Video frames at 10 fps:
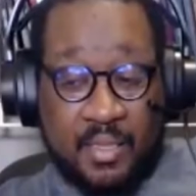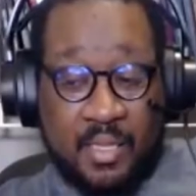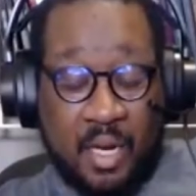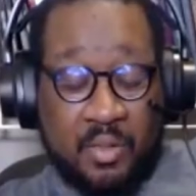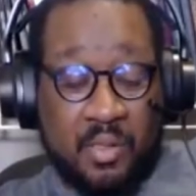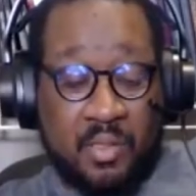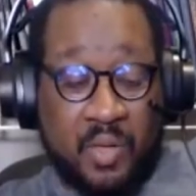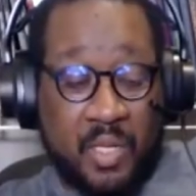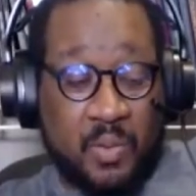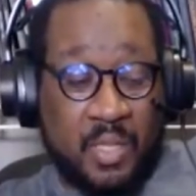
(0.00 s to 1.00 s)
Doctor
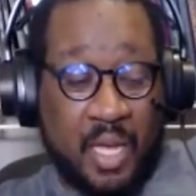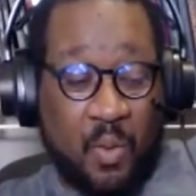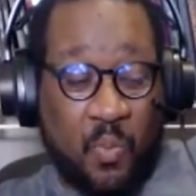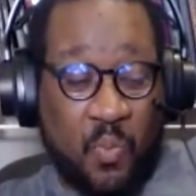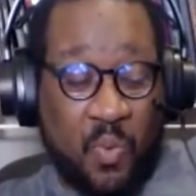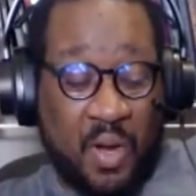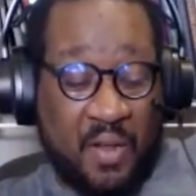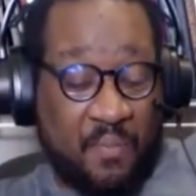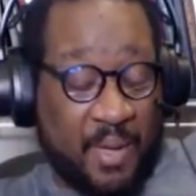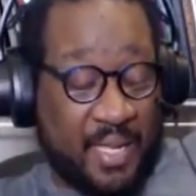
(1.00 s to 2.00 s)
Strange was like
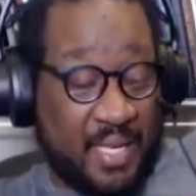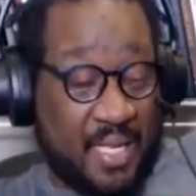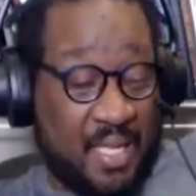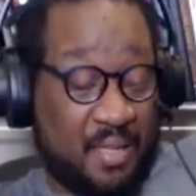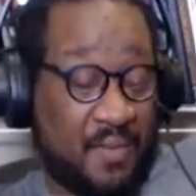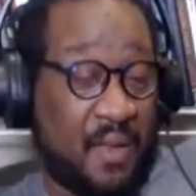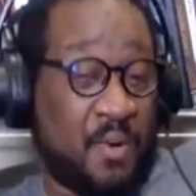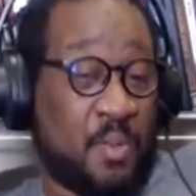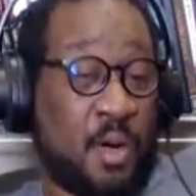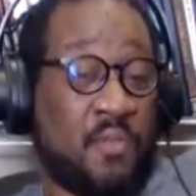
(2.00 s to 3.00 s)
one of my least
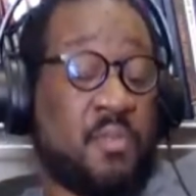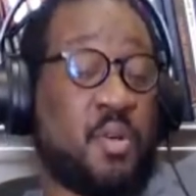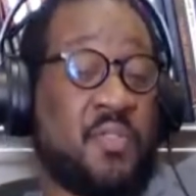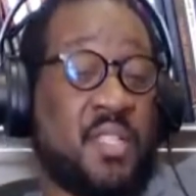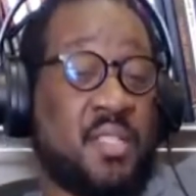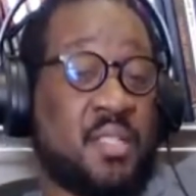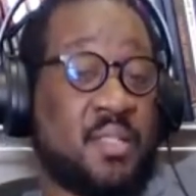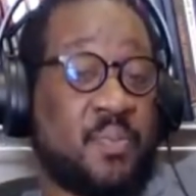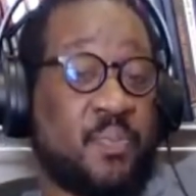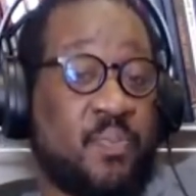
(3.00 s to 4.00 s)
favorite Marvel movies.
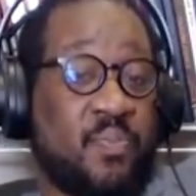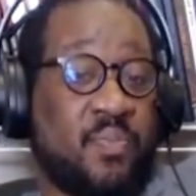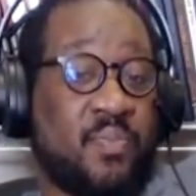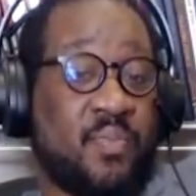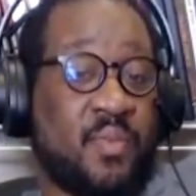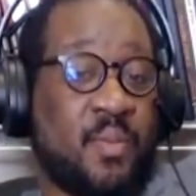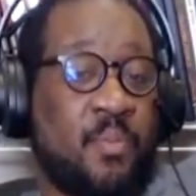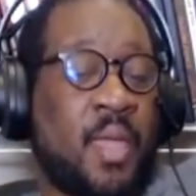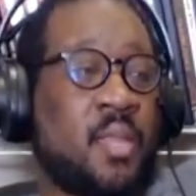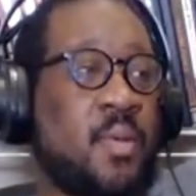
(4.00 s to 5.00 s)

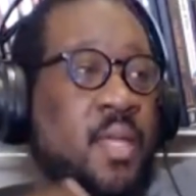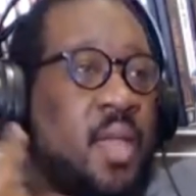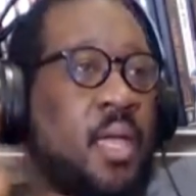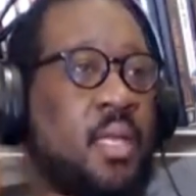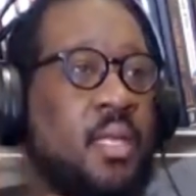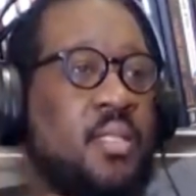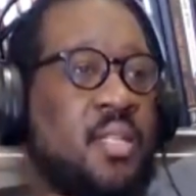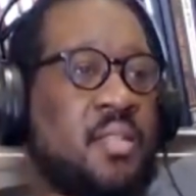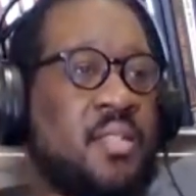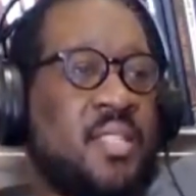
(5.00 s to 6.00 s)
Mainly because I, mean, I
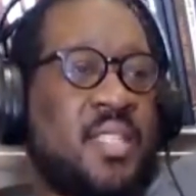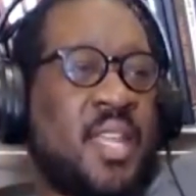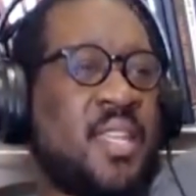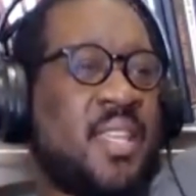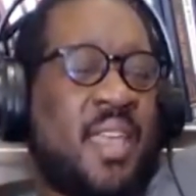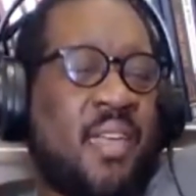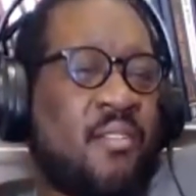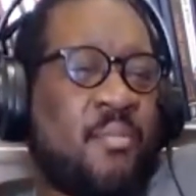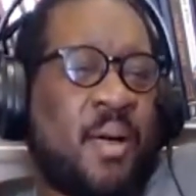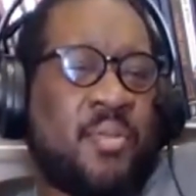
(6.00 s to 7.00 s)
just didn't
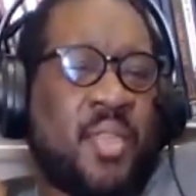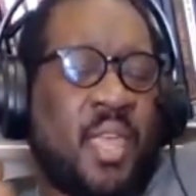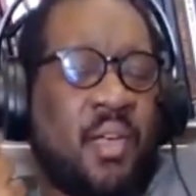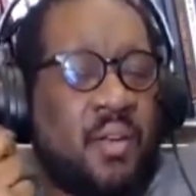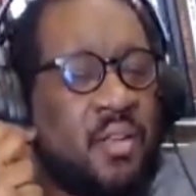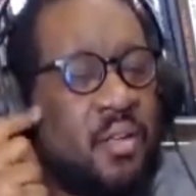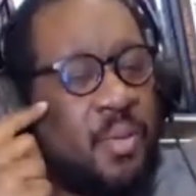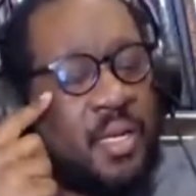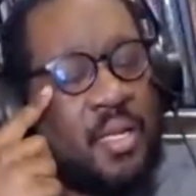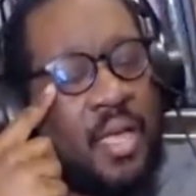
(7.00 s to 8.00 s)
care about the character,
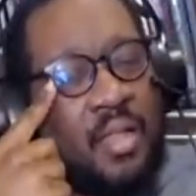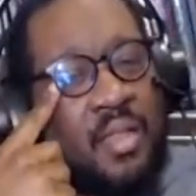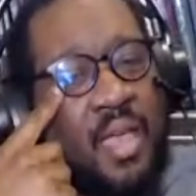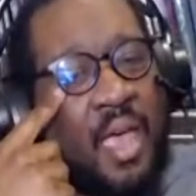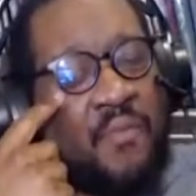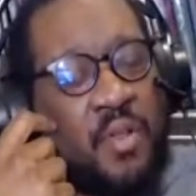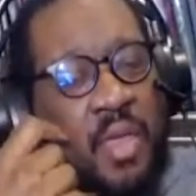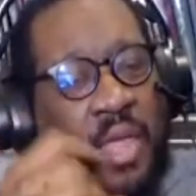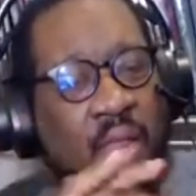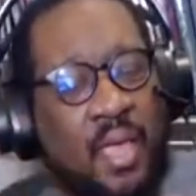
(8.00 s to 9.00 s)
but after
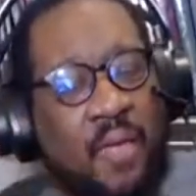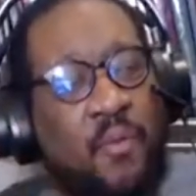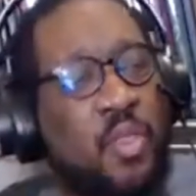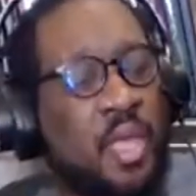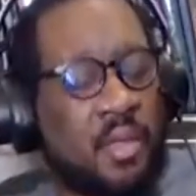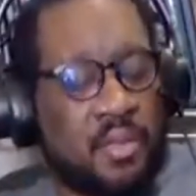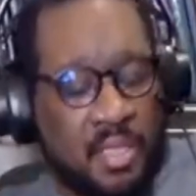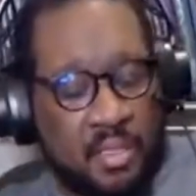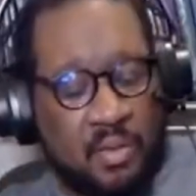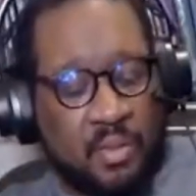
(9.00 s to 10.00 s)
that, like everything else
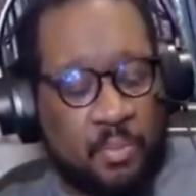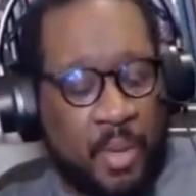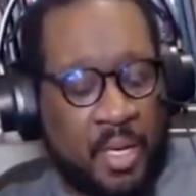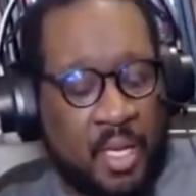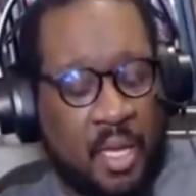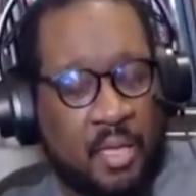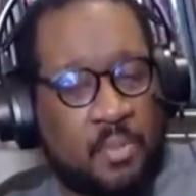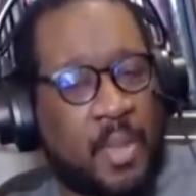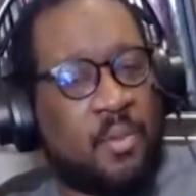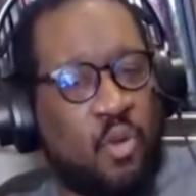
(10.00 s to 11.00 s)
he's been in has
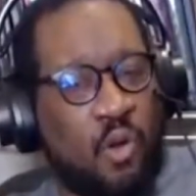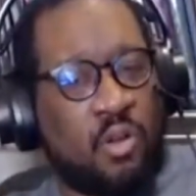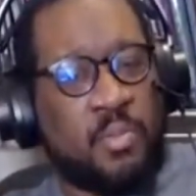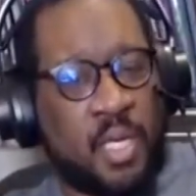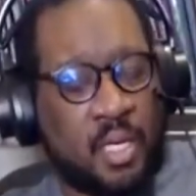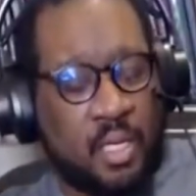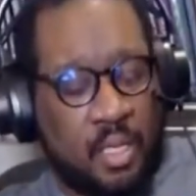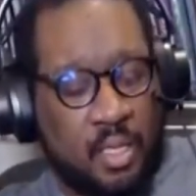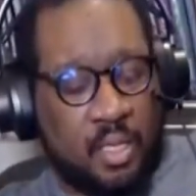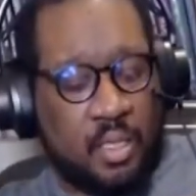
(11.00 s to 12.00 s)
made him grow on me.
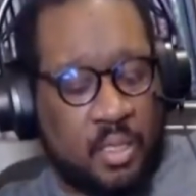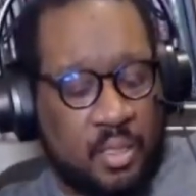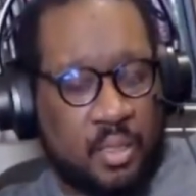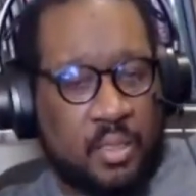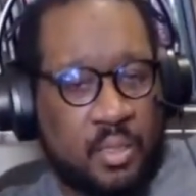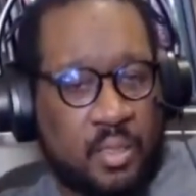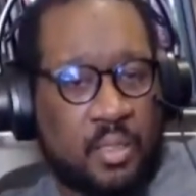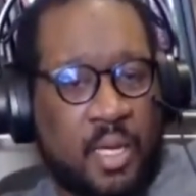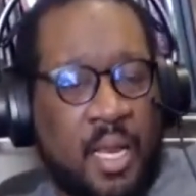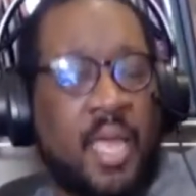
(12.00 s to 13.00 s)

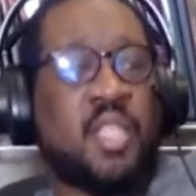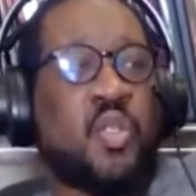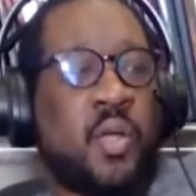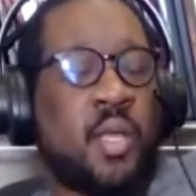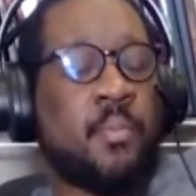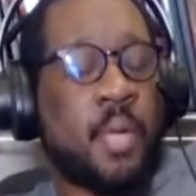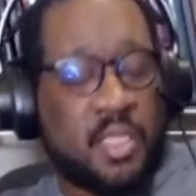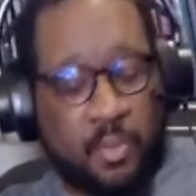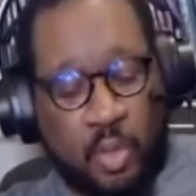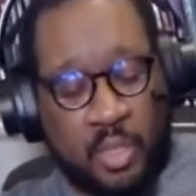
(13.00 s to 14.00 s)
And I enjoyed him
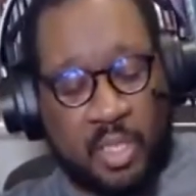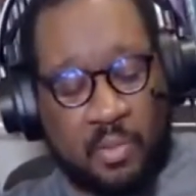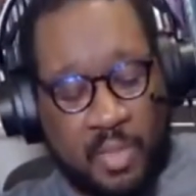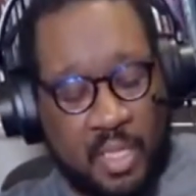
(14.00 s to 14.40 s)
much more in this one.